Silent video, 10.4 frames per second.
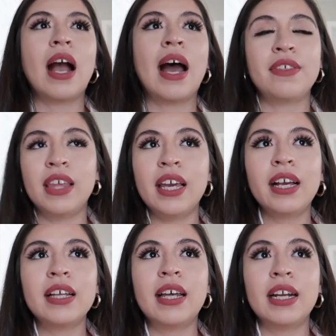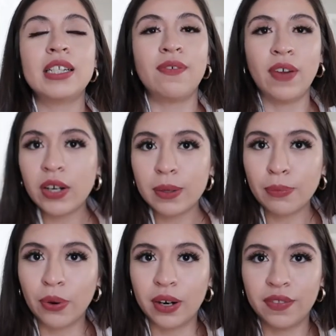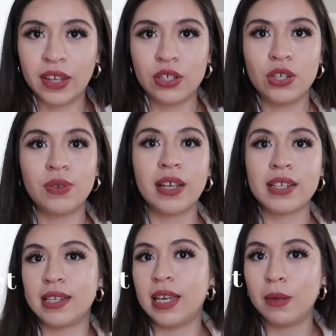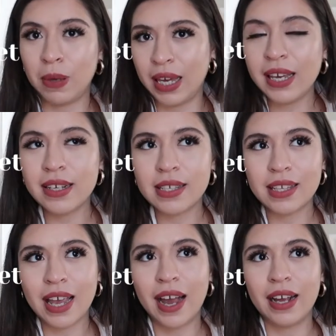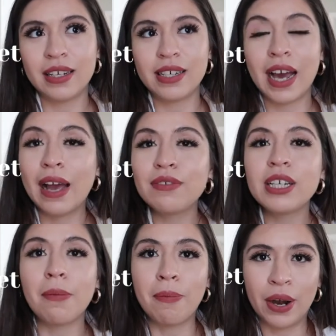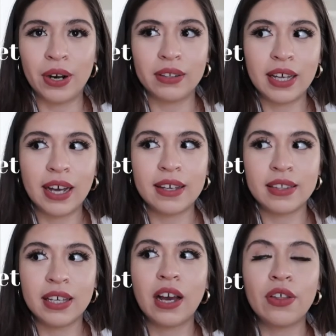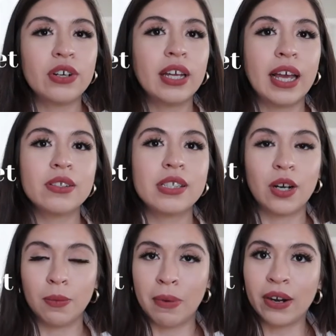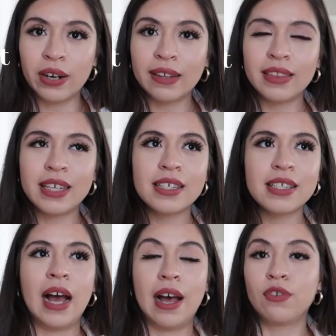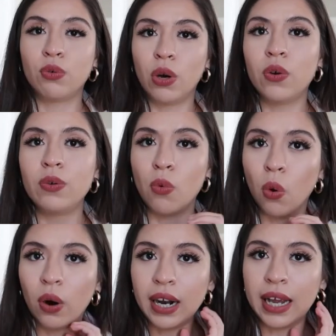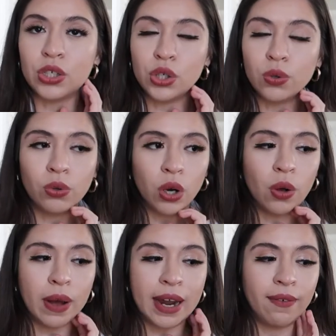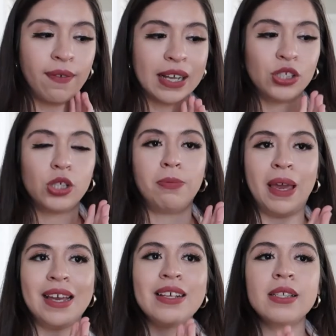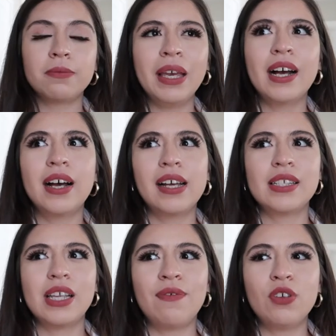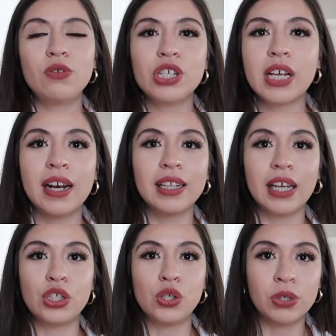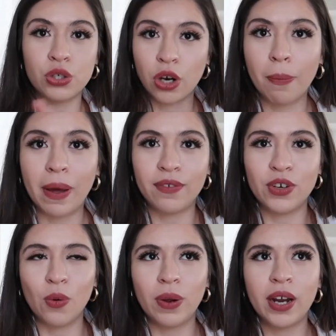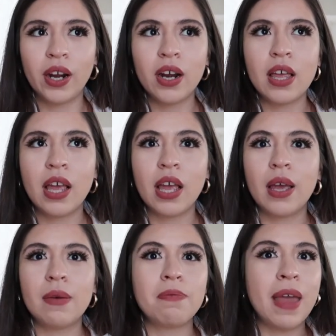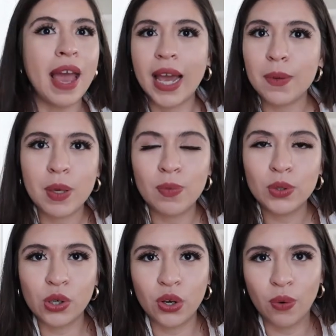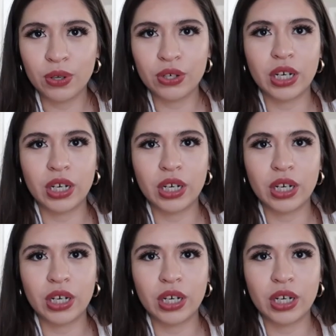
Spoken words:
I think that it's very important that you do like sneak peeks, and I have to get better at that. I think other accounts that are better at this have grown more and do grow at a faster pace, because if you just kind of like do a drop out of nowhere, A, people don't know when you're